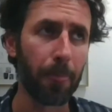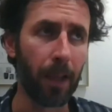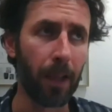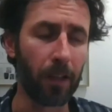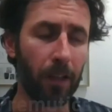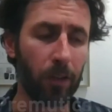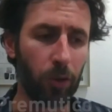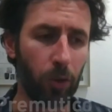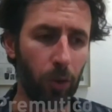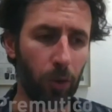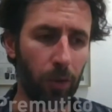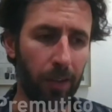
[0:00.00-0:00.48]

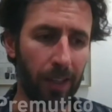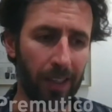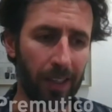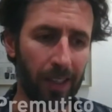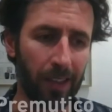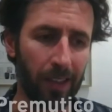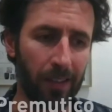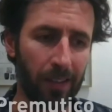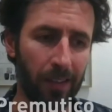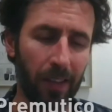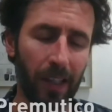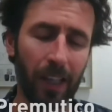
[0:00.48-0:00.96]
I do think
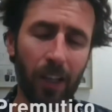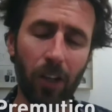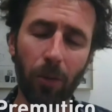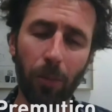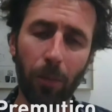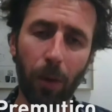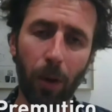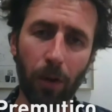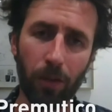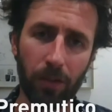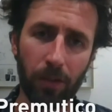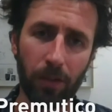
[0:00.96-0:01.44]
the single
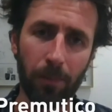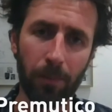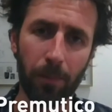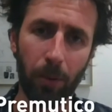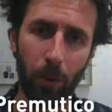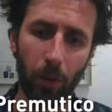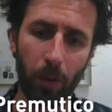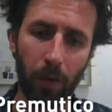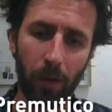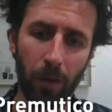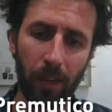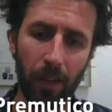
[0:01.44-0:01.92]
most
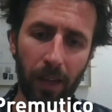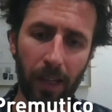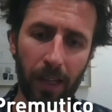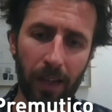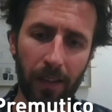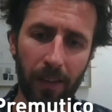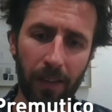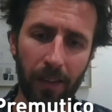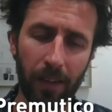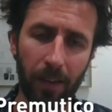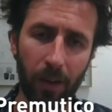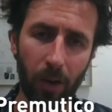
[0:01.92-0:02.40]
important
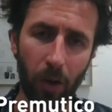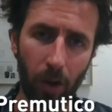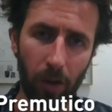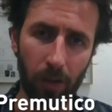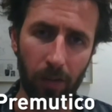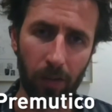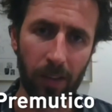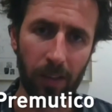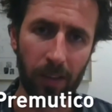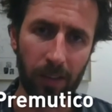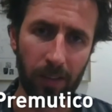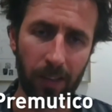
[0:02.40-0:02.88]
thing that
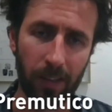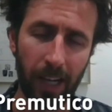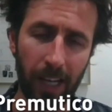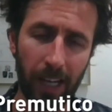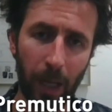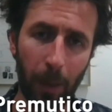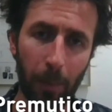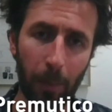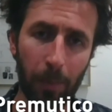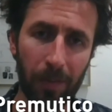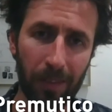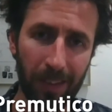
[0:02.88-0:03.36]
Aussie
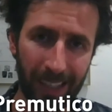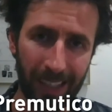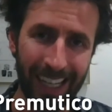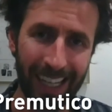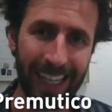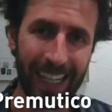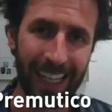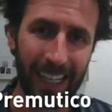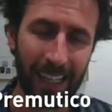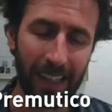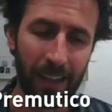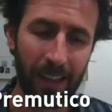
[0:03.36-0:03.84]
startups
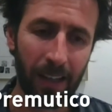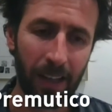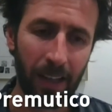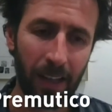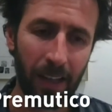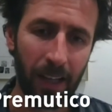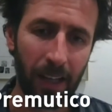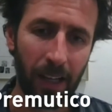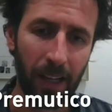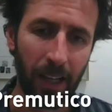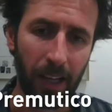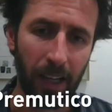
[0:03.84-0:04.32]
need
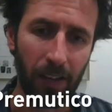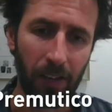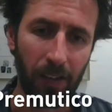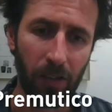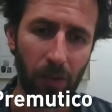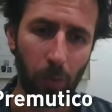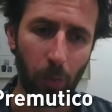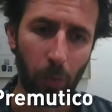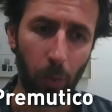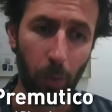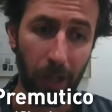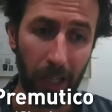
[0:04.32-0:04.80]

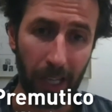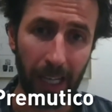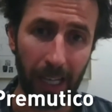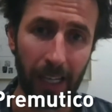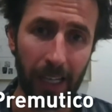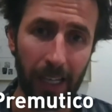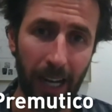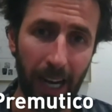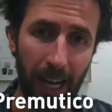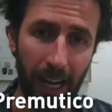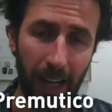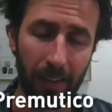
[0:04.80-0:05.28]
is we
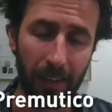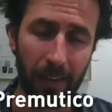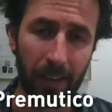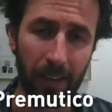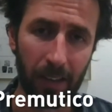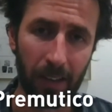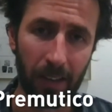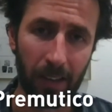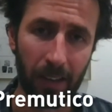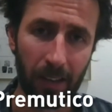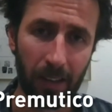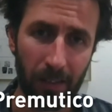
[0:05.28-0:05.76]
need
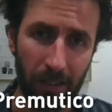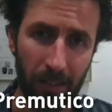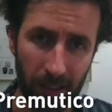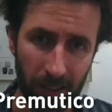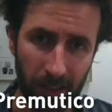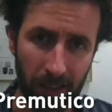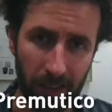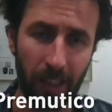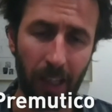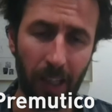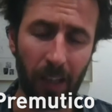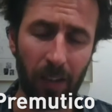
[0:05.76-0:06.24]
other
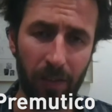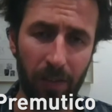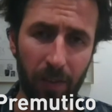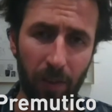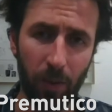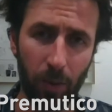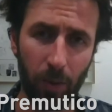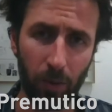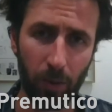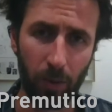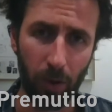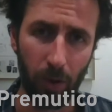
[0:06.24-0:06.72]

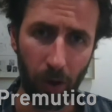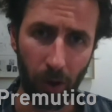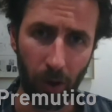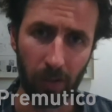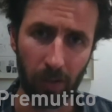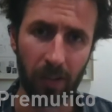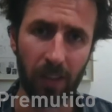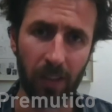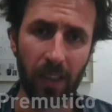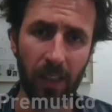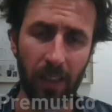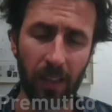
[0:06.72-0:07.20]
successful
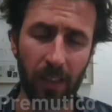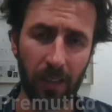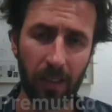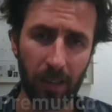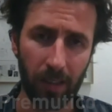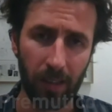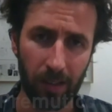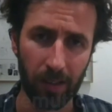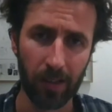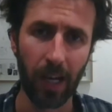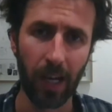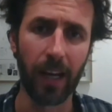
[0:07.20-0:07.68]
Aussie
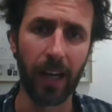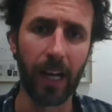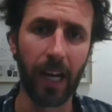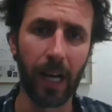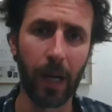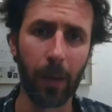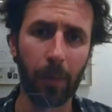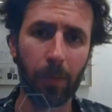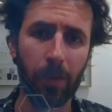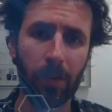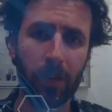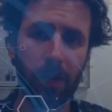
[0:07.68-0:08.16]

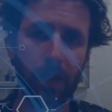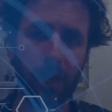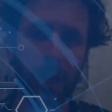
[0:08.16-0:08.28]
startups.